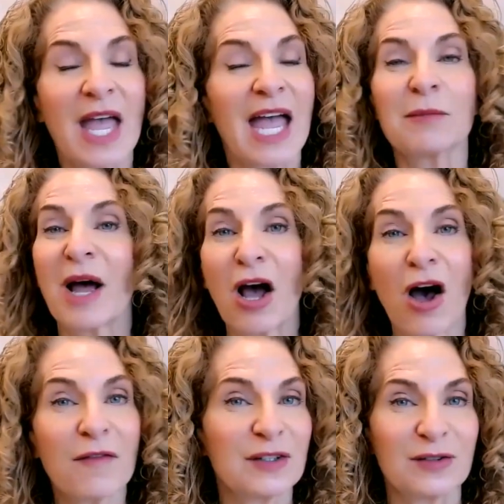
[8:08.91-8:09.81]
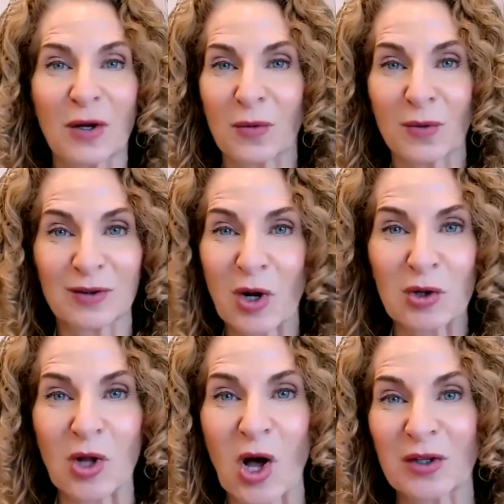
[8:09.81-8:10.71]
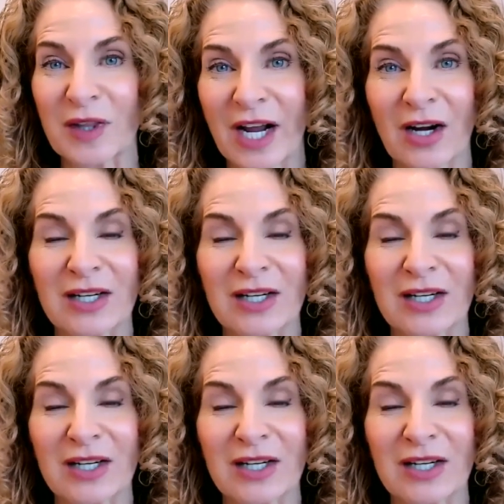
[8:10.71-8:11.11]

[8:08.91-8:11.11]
And my office note was no longer there.